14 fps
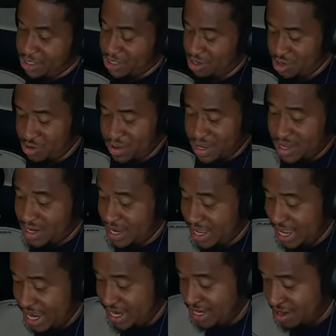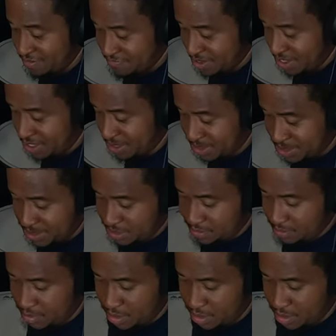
So you can click any of these.